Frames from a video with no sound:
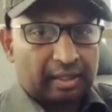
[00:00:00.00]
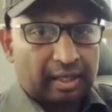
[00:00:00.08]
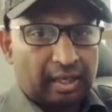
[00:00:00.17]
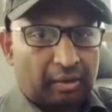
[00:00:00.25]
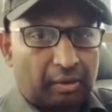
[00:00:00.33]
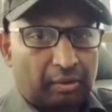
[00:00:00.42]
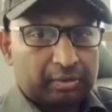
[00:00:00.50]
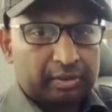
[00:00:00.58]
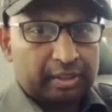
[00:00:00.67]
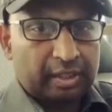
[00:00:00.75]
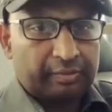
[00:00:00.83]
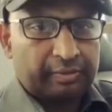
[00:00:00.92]
can cause
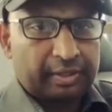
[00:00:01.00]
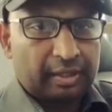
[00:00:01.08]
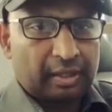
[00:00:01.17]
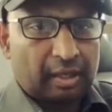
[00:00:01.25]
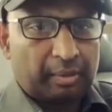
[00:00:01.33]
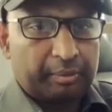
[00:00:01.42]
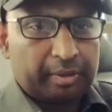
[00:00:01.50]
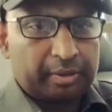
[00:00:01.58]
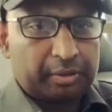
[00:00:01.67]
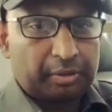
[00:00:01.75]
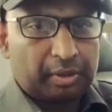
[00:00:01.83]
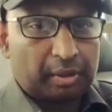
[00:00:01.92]
significant
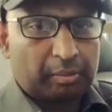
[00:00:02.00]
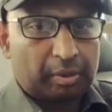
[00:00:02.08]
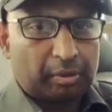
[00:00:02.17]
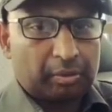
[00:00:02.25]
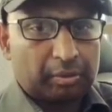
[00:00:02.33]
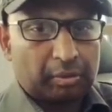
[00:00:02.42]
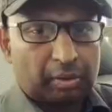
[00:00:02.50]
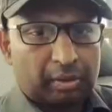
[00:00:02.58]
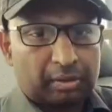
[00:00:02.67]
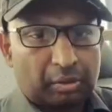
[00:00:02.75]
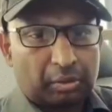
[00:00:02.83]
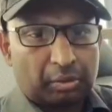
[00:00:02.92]
damage to your mouth or
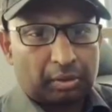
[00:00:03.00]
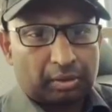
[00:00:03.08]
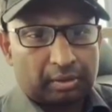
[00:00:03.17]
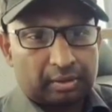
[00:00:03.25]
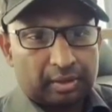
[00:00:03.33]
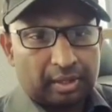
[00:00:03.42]
throat.